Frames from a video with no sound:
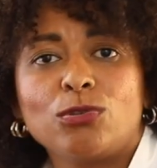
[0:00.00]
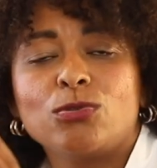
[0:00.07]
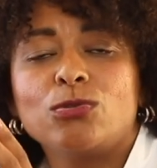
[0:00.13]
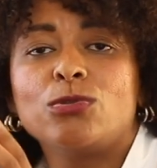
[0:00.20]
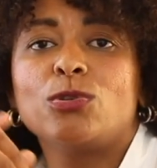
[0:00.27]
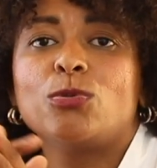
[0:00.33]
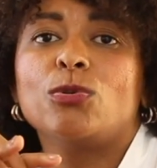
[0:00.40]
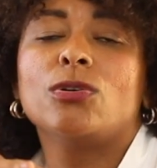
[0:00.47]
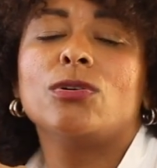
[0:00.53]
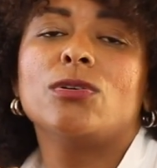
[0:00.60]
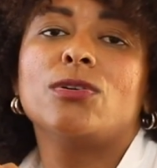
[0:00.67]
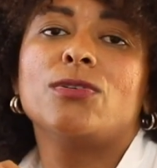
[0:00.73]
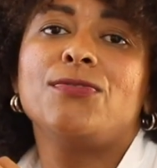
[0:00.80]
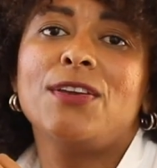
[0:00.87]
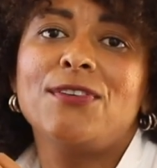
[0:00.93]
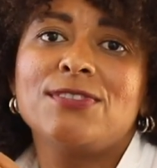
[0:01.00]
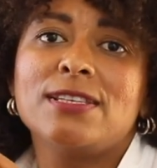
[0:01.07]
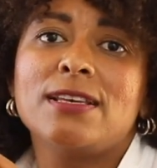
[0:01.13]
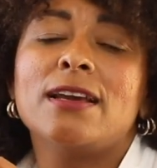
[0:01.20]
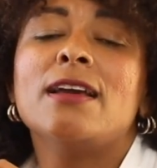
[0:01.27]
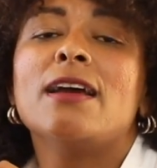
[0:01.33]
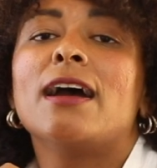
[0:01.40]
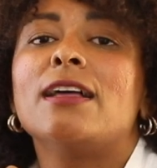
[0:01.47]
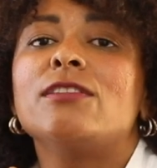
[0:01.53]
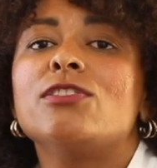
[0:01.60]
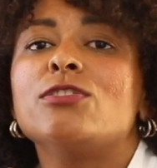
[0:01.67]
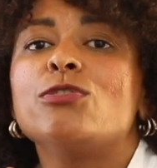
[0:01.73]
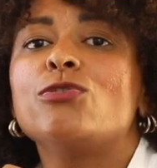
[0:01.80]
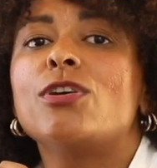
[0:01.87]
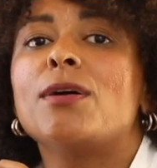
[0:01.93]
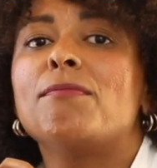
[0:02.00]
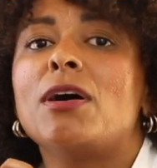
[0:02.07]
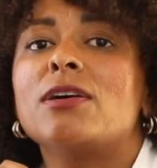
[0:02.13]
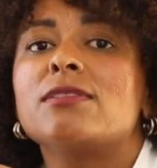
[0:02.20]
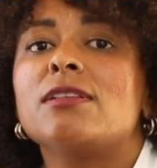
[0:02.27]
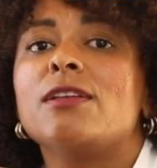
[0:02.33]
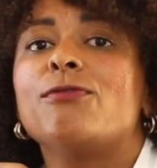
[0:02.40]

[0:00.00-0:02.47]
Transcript: €250 monthly